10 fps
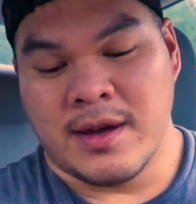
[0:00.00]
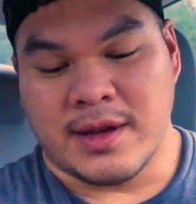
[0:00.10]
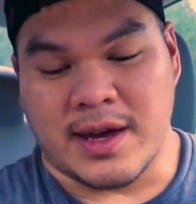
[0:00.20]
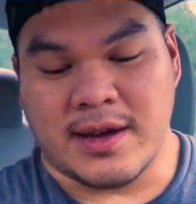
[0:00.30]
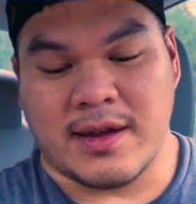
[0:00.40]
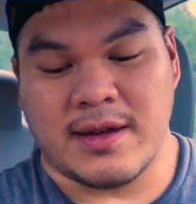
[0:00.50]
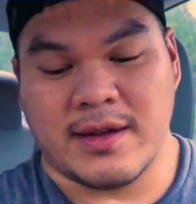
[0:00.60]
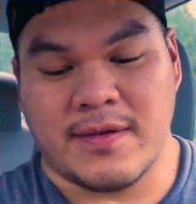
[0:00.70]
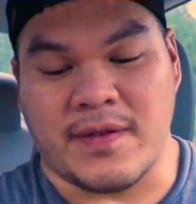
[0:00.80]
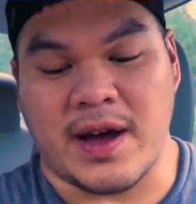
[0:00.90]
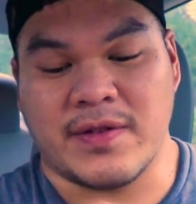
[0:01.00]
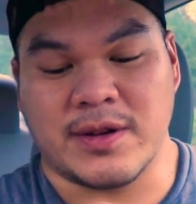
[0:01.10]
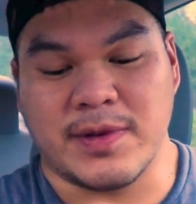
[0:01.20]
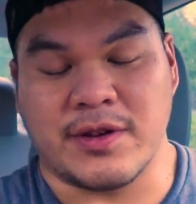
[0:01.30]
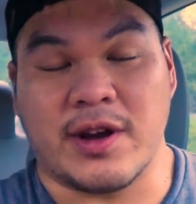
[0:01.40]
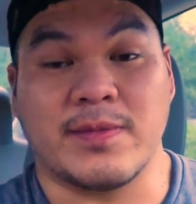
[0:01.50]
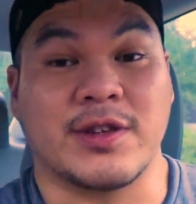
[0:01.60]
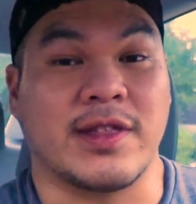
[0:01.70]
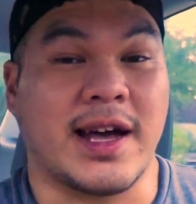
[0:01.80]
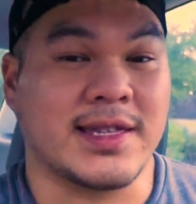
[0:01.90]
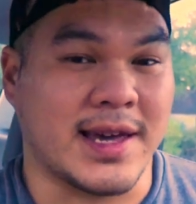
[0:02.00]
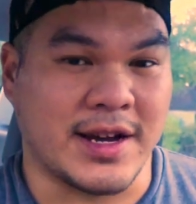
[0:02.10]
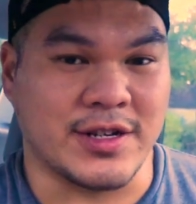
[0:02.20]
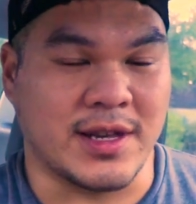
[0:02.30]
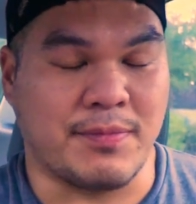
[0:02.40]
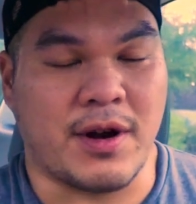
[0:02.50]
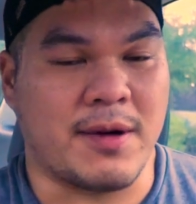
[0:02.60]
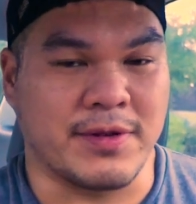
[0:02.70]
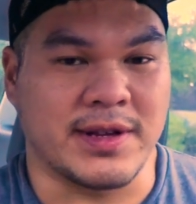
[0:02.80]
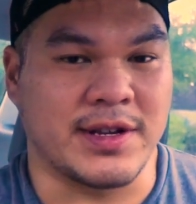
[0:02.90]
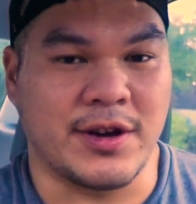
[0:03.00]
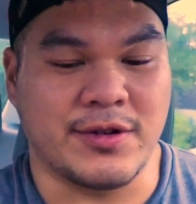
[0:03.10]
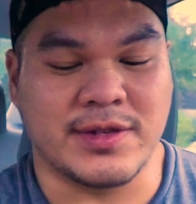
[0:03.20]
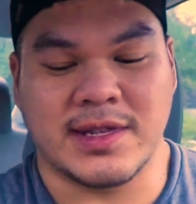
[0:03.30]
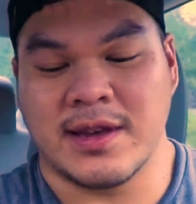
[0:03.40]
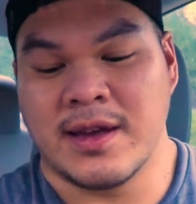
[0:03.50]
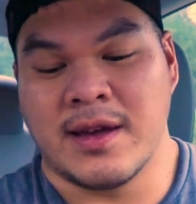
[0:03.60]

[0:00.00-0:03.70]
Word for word: okay? 500 milligrams, so that's actually properly dosed.